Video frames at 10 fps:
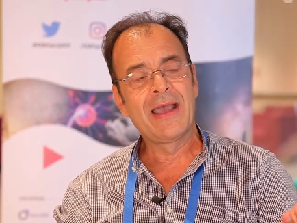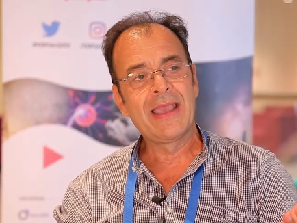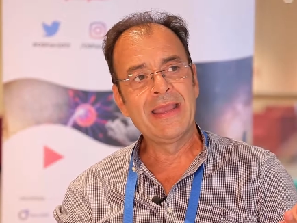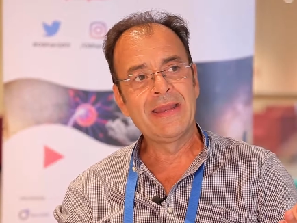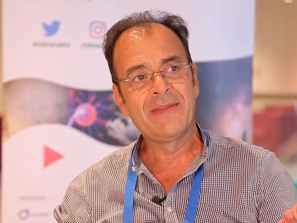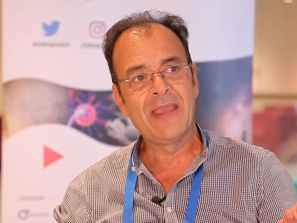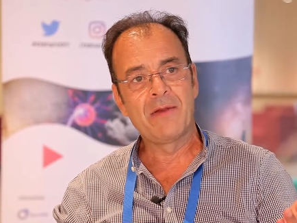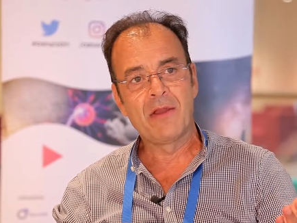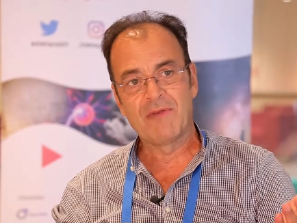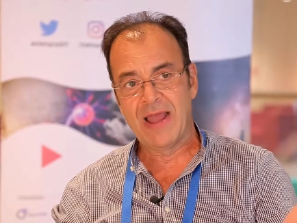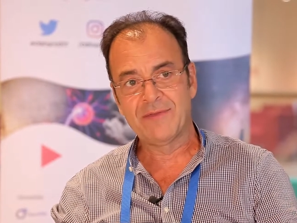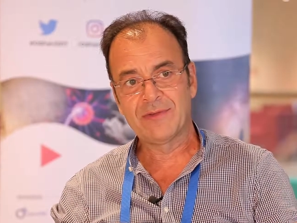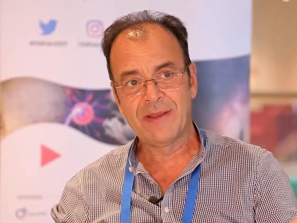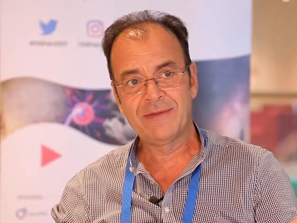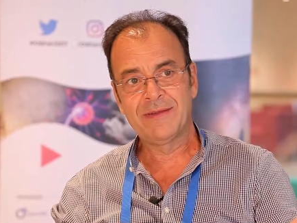in the area of life
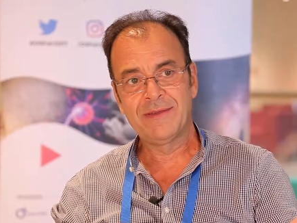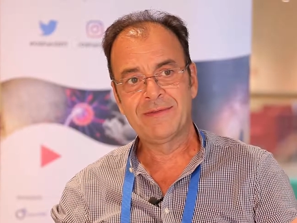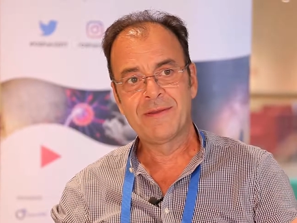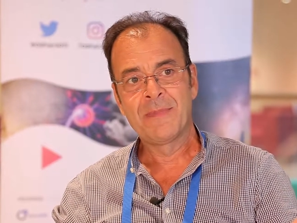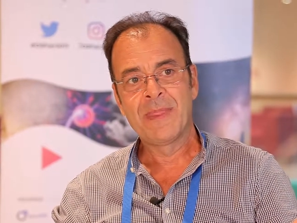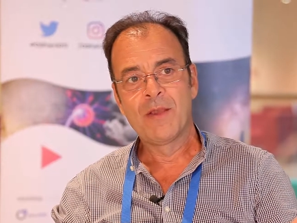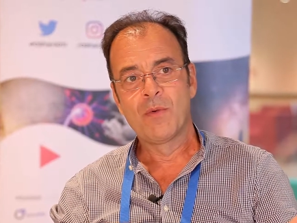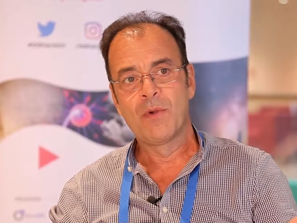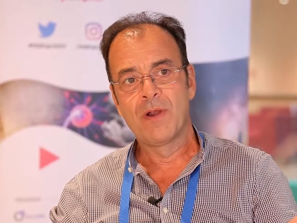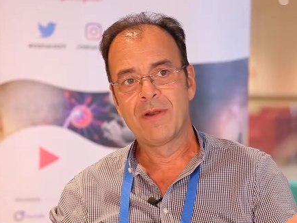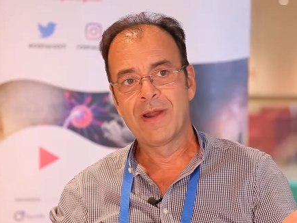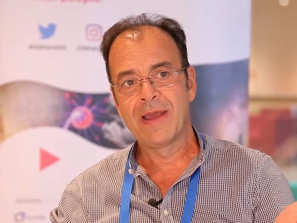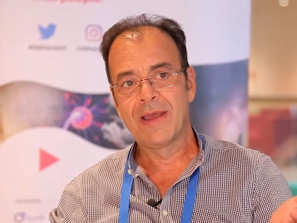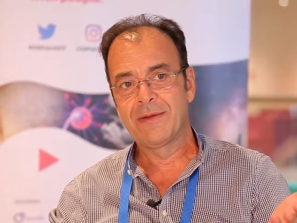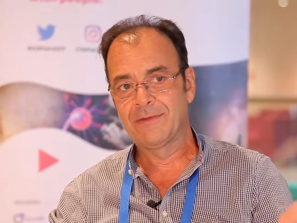sciences,
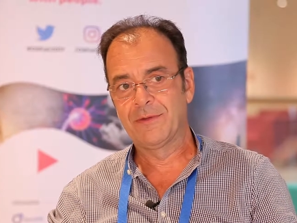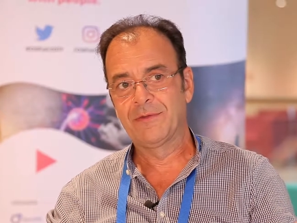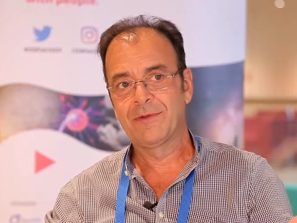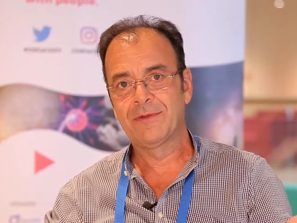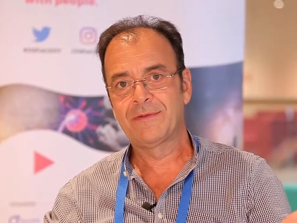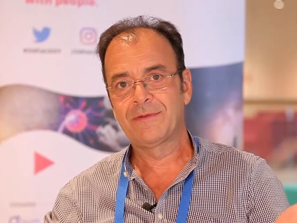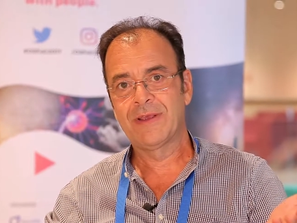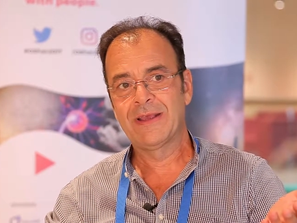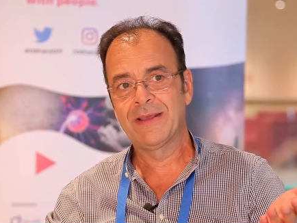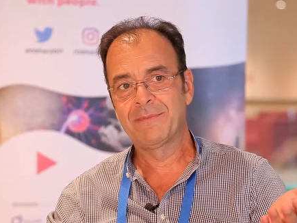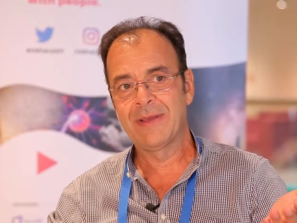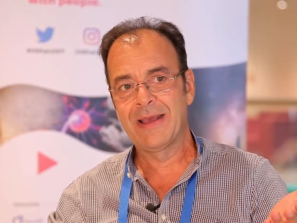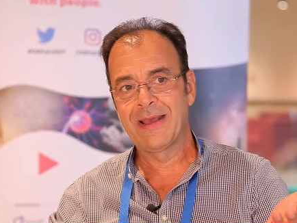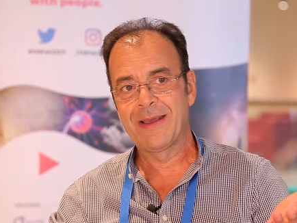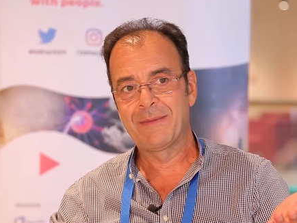where researchers
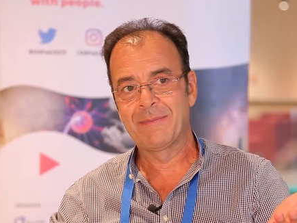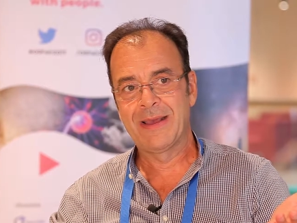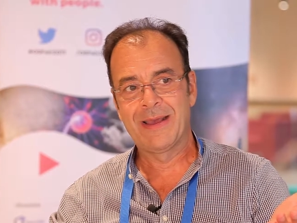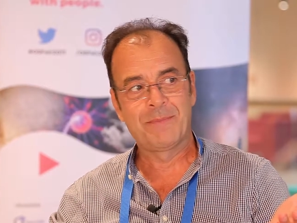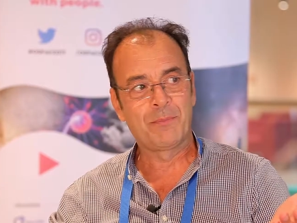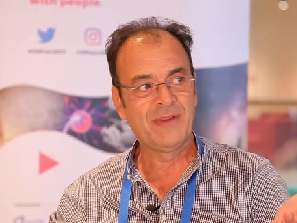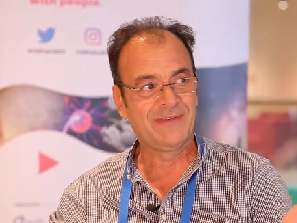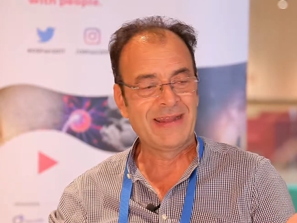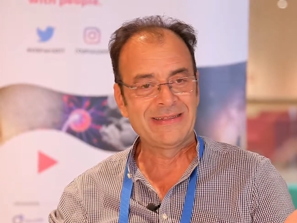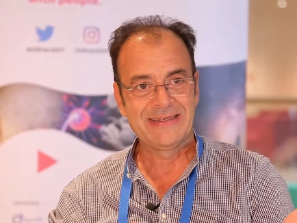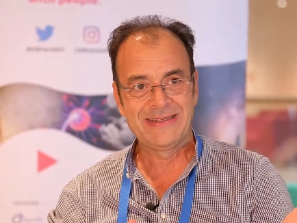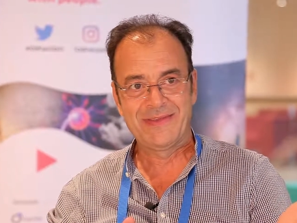presented